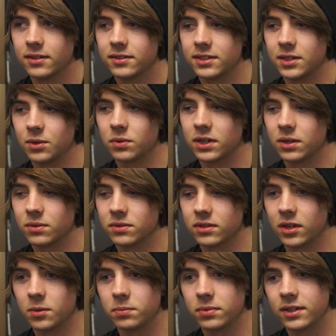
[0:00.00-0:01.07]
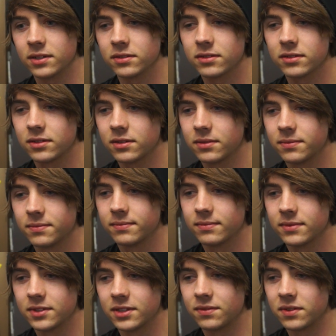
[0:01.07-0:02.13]
See what I was up against,
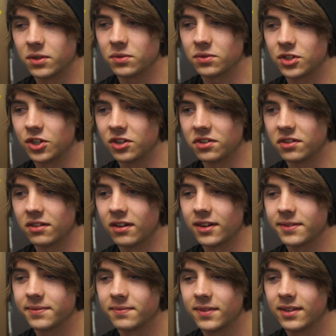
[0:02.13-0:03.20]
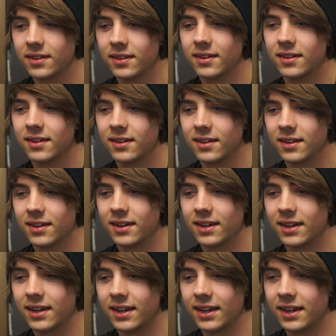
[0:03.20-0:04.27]
see if I was good or not,
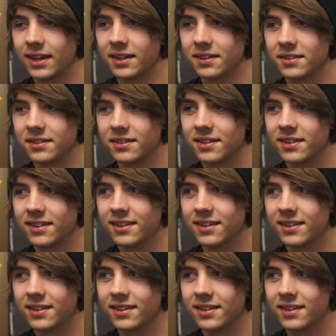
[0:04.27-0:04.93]
and